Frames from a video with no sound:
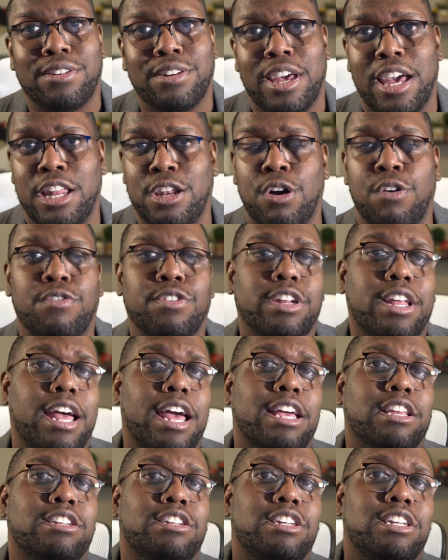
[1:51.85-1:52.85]
Head over to
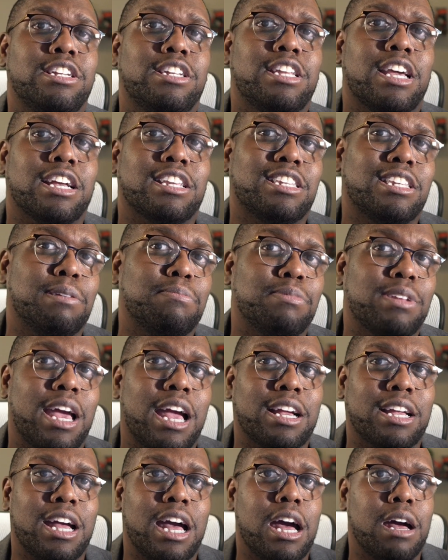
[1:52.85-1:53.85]

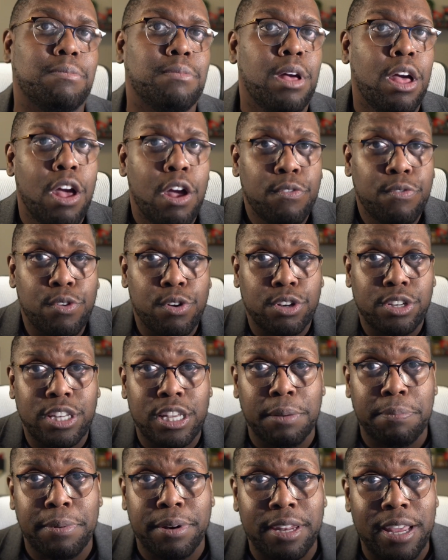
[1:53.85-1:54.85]
sgtechsimp.com for a
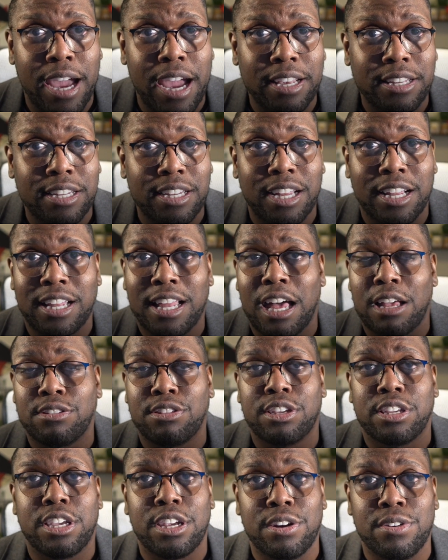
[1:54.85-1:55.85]
deeper dive into cloud
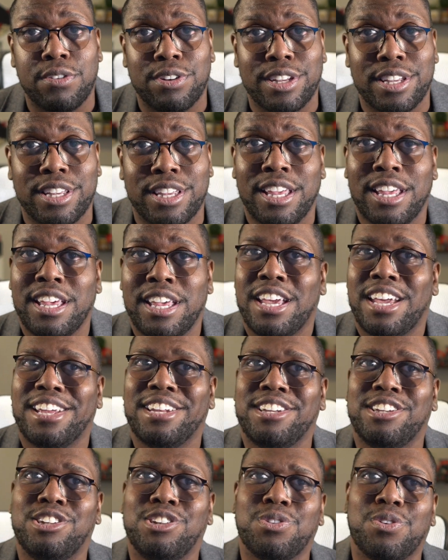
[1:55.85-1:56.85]
security.
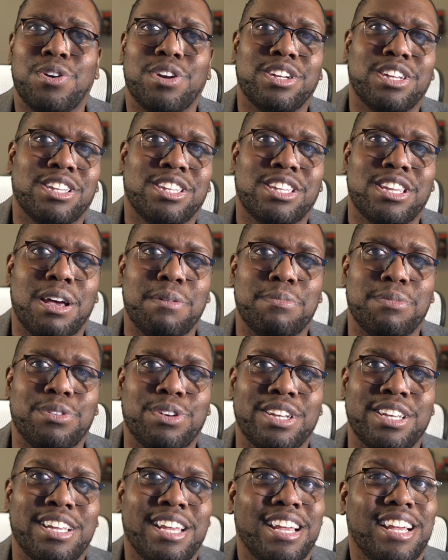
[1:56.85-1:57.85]
Enjoy this
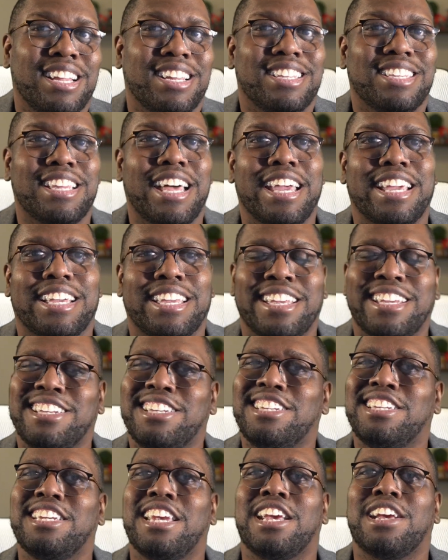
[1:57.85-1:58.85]
summary. Like,
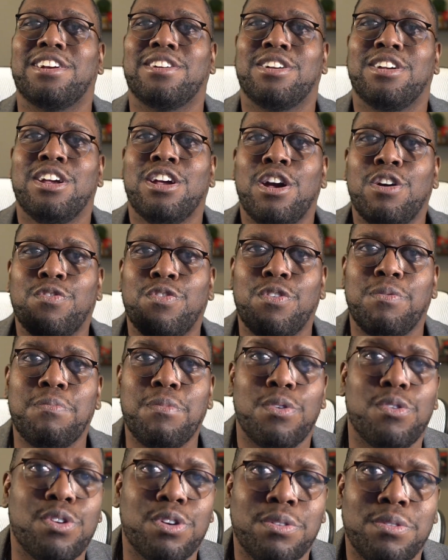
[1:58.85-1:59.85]
share. For
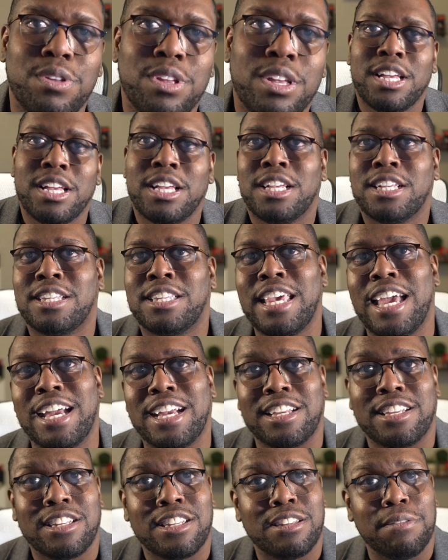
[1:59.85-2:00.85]
more tech
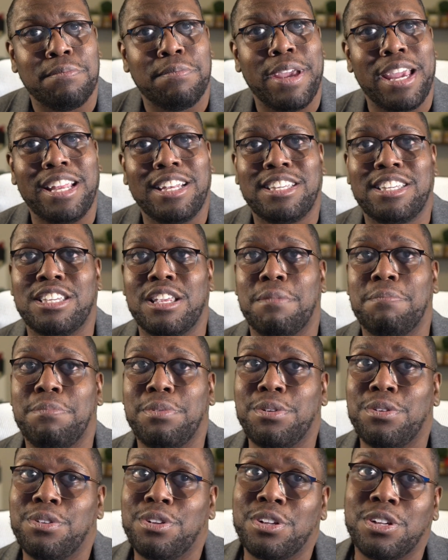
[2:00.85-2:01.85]
made
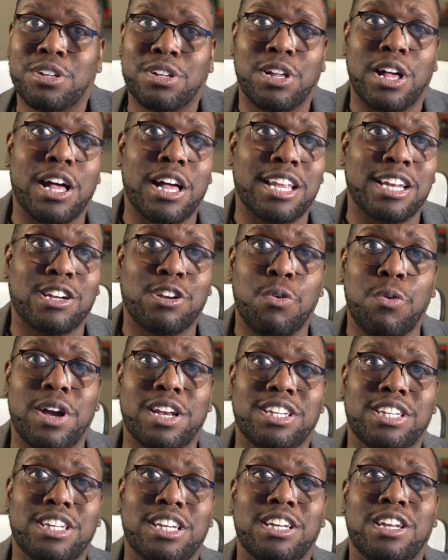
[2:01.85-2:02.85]
simple, got a
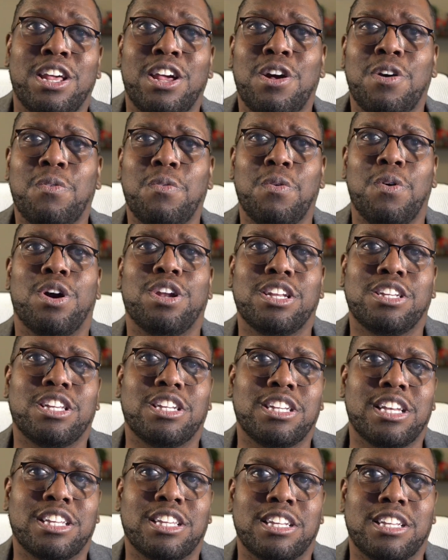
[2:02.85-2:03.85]
question, want to
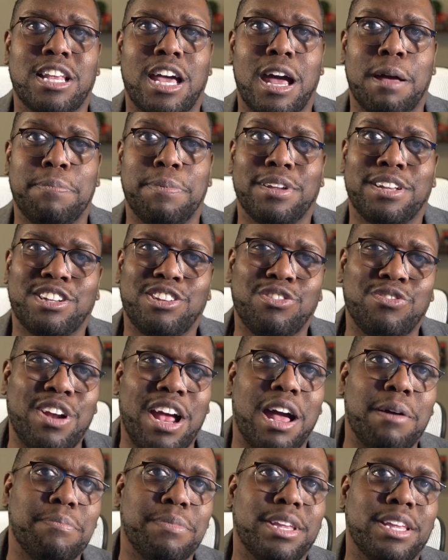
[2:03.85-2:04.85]
suggest a topic,
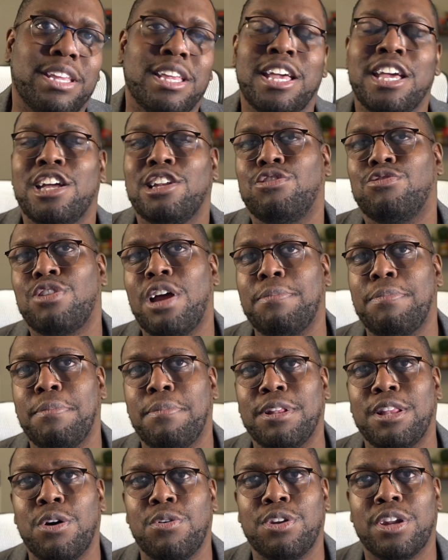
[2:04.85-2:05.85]
drop me, drop it
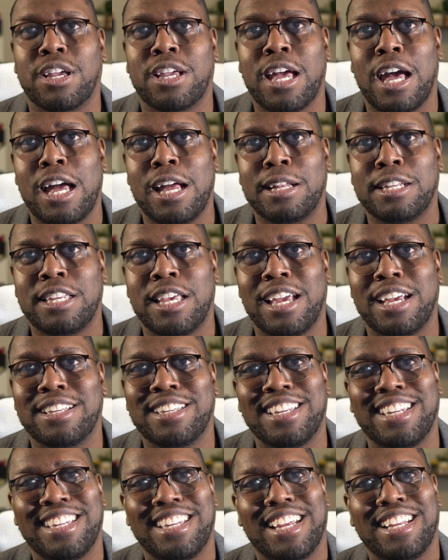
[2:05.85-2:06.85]
below in the contacts.
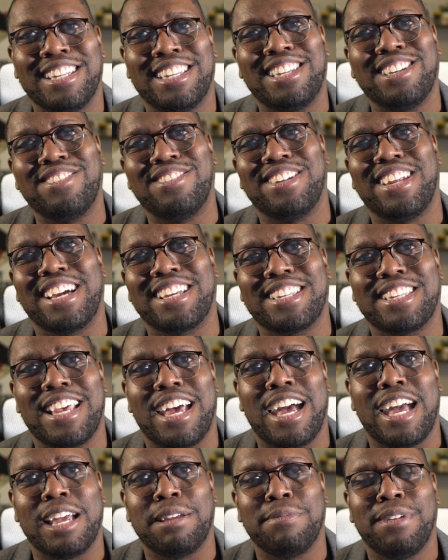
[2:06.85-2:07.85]
And until next
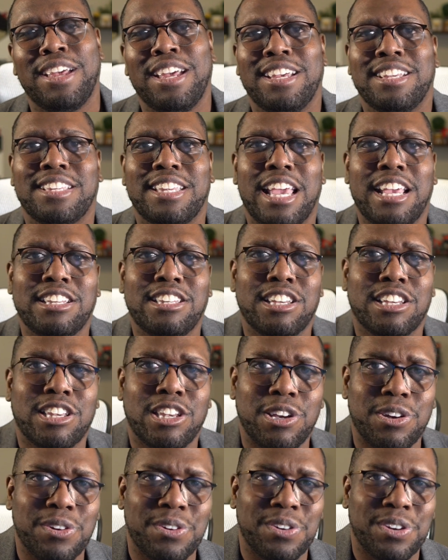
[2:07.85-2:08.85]
time, stay
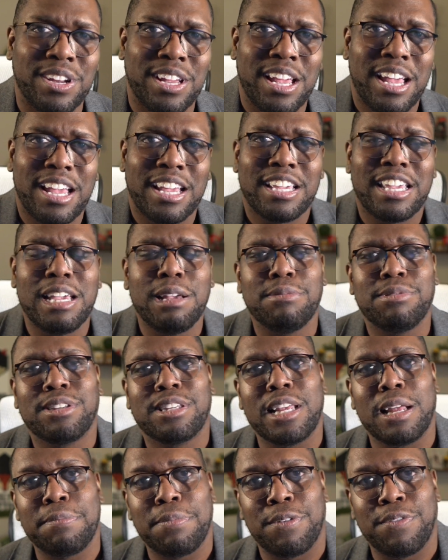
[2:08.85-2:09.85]
secure, keep
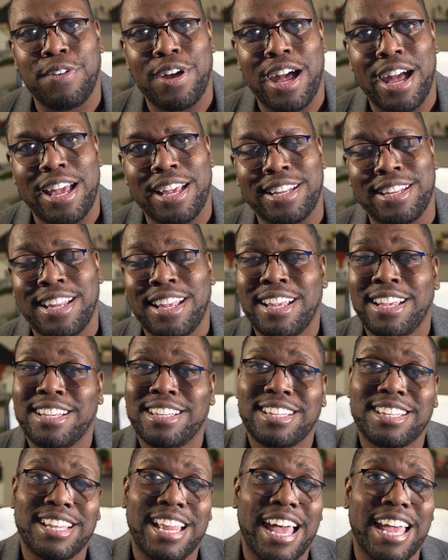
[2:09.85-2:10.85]
simplifying.
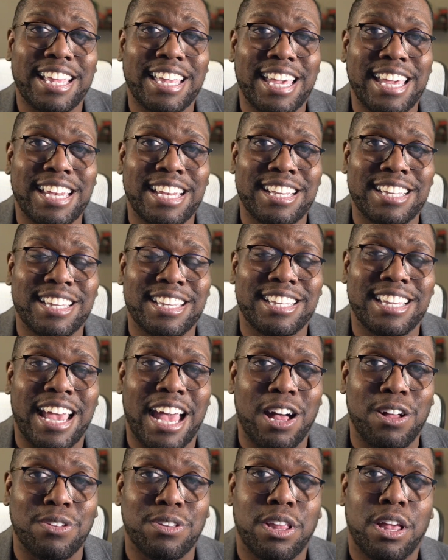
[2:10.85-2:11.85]
Sly Gittens is
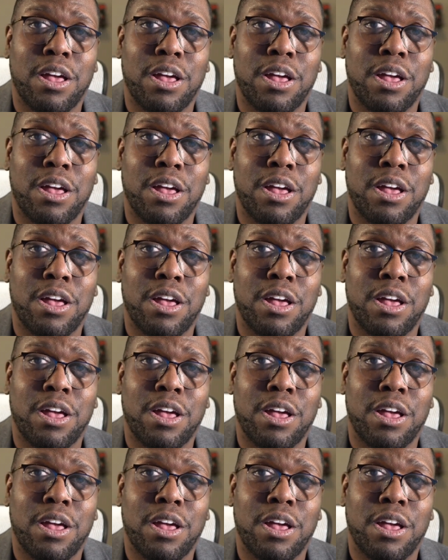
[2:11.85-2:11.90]
out.